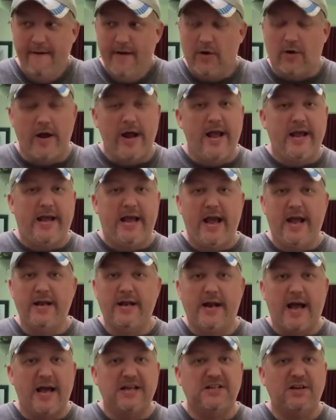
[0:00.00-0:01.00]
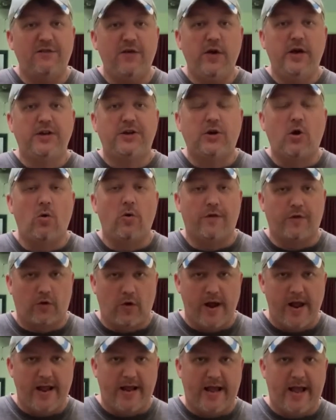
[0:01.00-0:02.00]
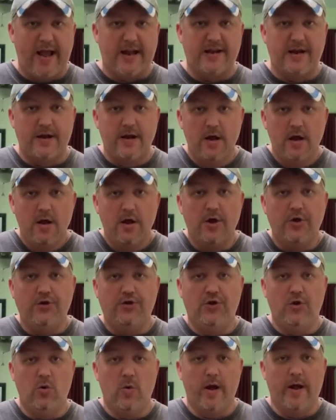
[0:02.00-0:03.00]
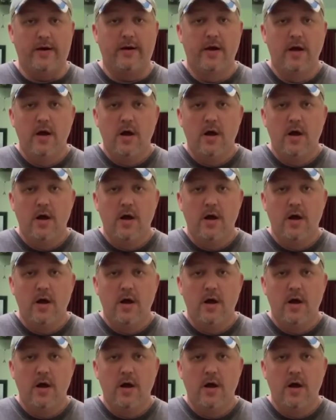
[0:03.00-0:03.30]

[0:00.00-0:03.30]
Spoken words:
Grand Canyon, guys, if you get to go to the Grand Canyon, do it.